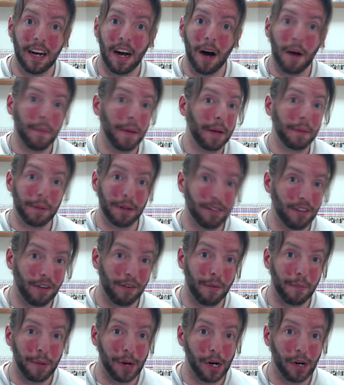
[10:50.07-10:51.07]
I'll make myself
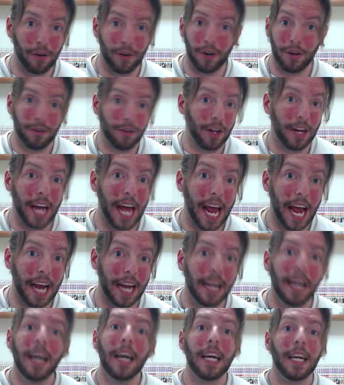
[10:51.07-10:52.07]
a murderer today.
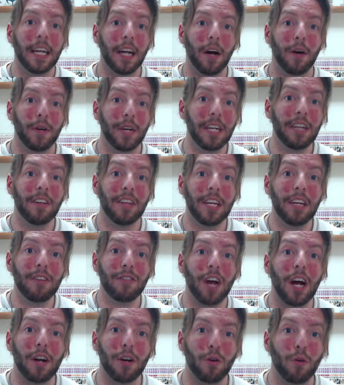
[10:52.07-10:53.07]
You know, he's
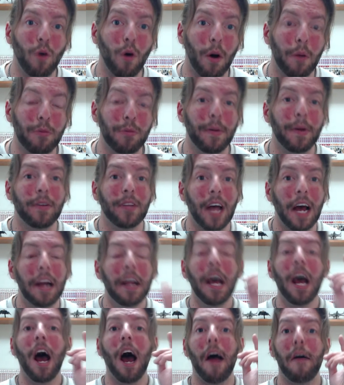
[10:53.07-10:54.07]
got no qualms about
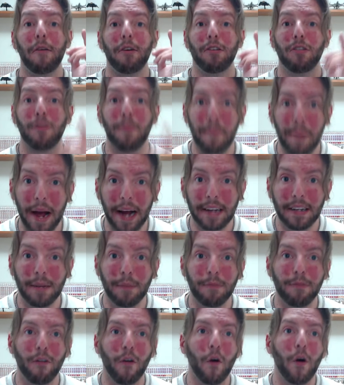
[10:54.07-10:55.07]
that. I respect
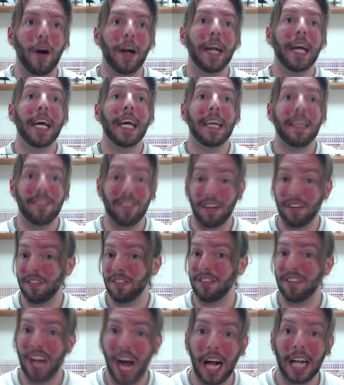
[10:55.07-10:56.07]
him for it. He says
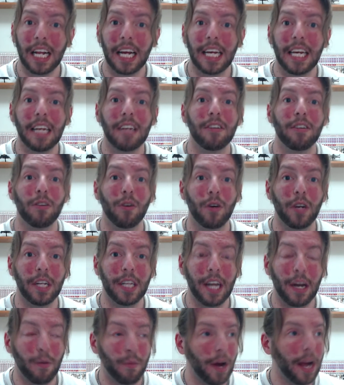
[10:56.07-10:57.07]
he's not like Itadori in
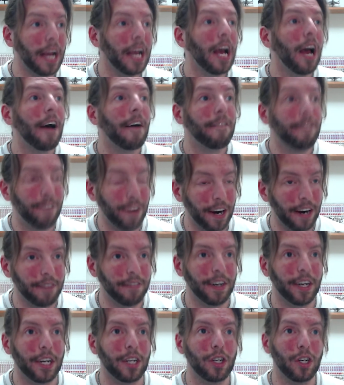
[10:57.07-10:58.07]
that way. Very,
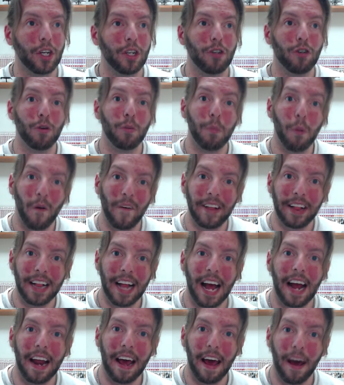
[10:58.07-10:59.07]
very good to point
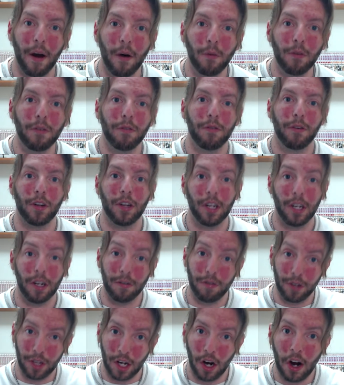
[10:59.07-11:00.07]
that out for
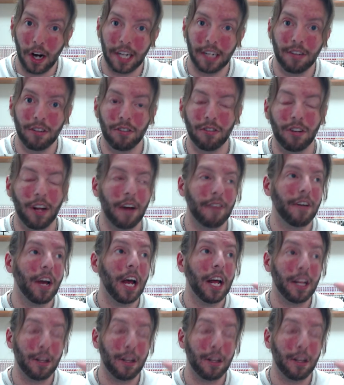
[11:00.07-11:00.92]
the audience and stuff.